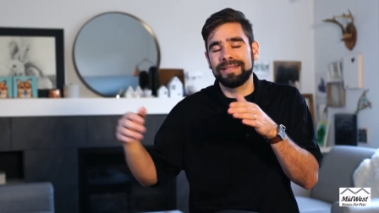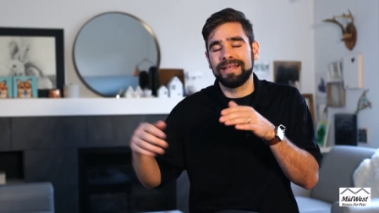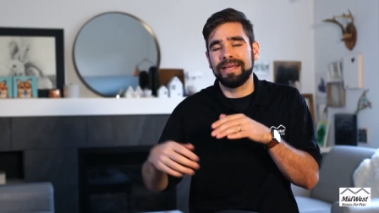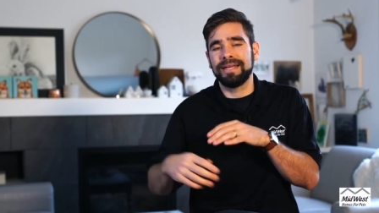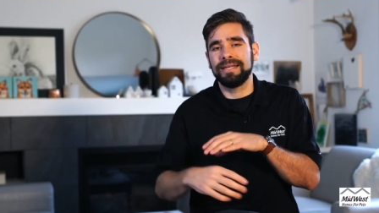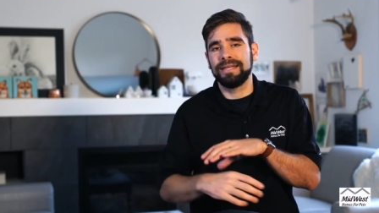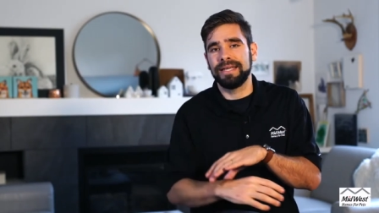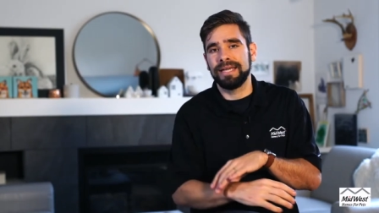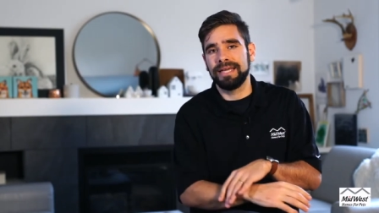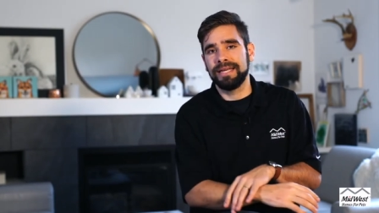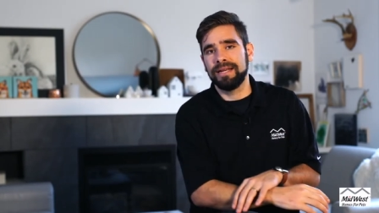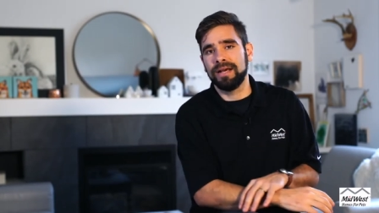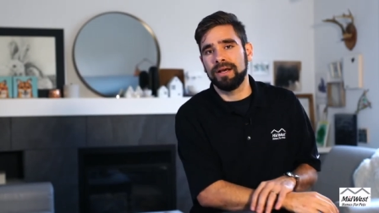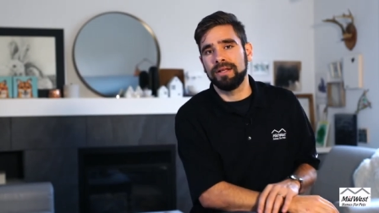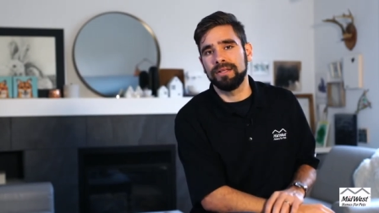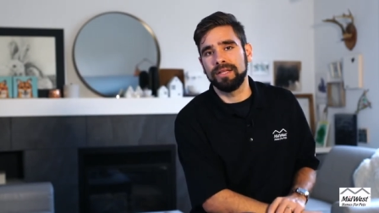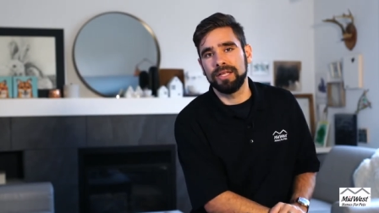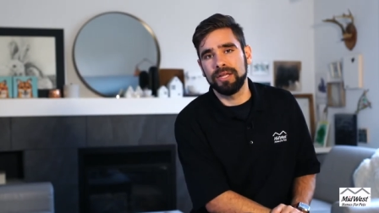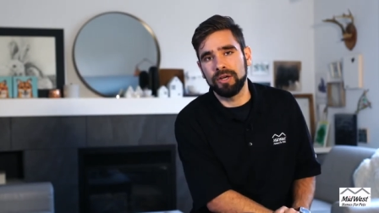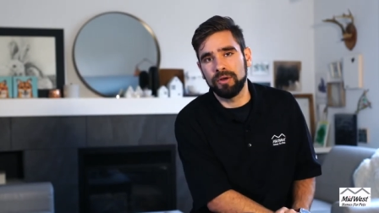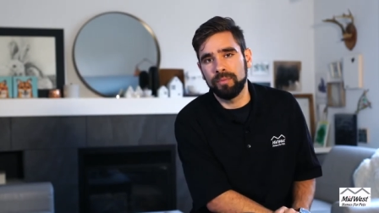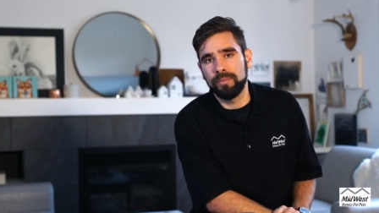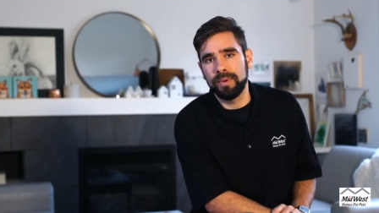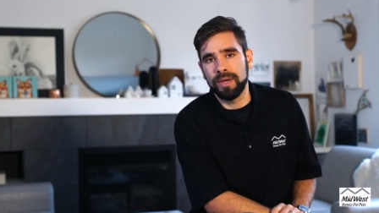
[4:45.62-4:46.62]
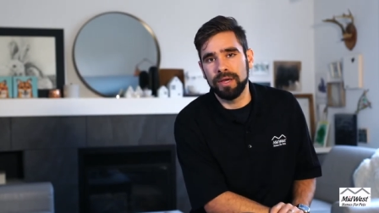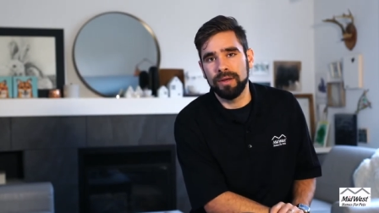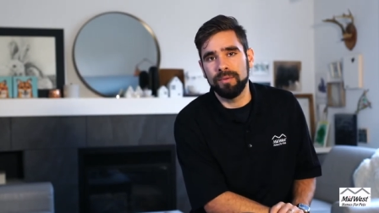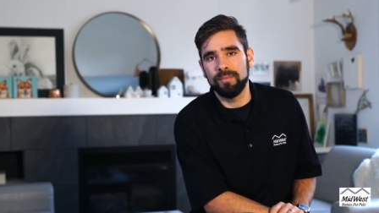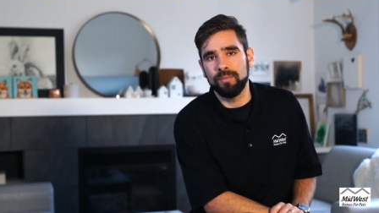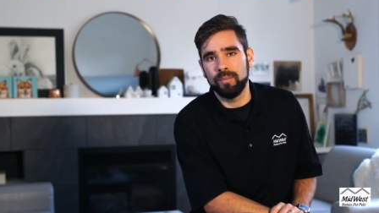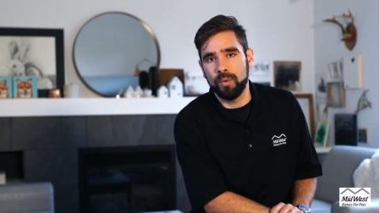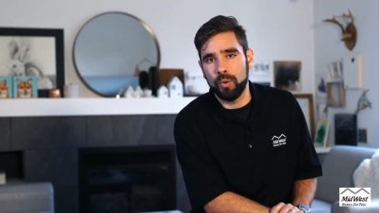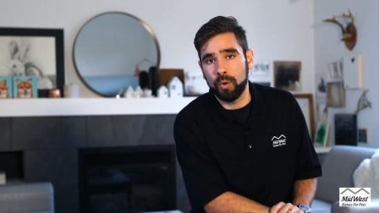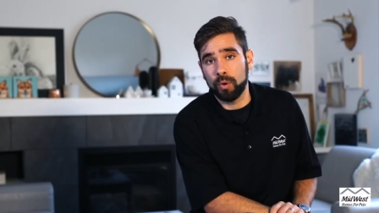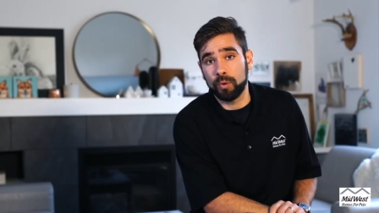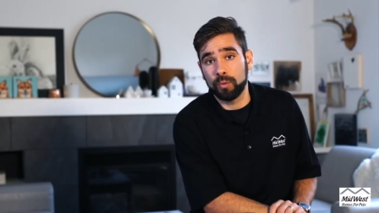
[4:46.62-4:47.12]
they need a little
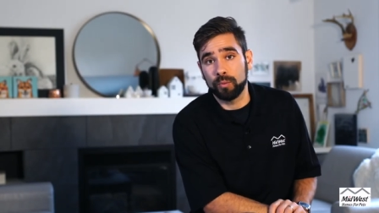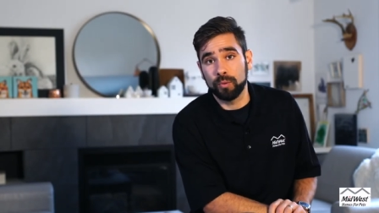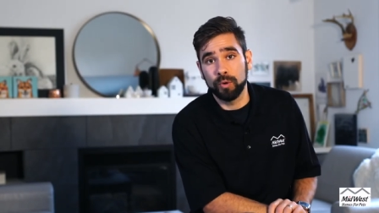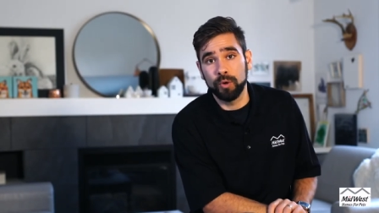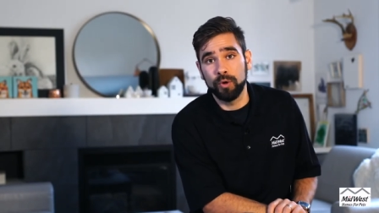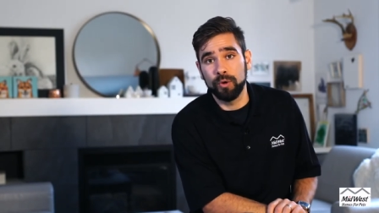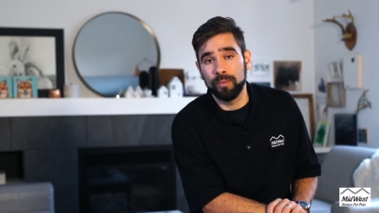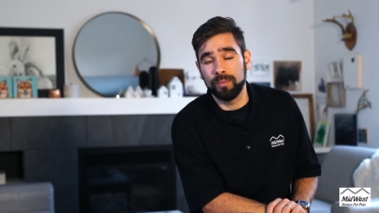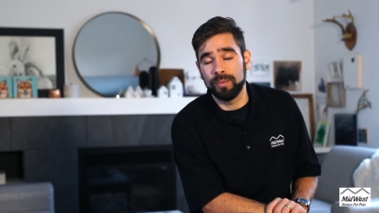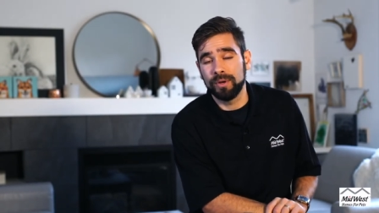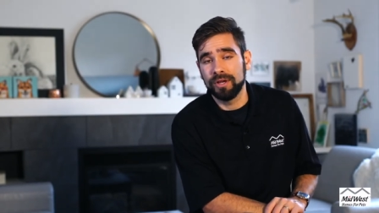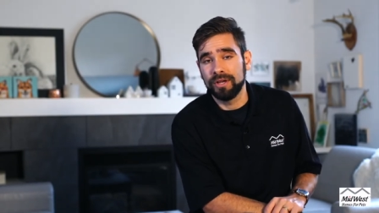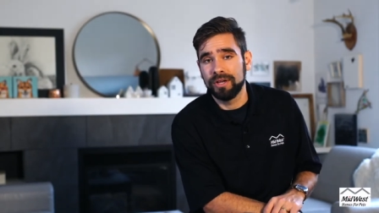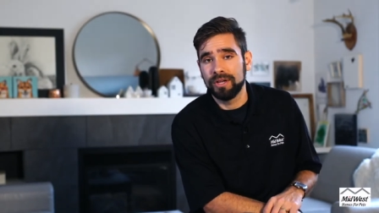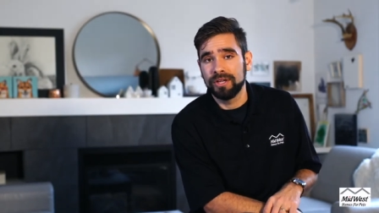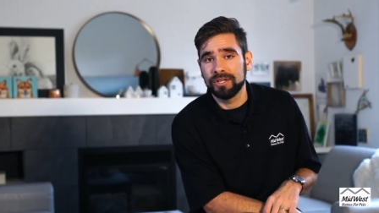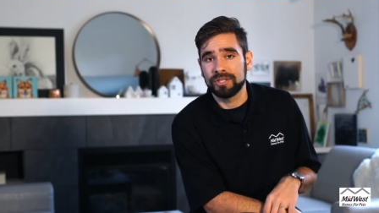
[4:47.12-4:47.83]
bit more room.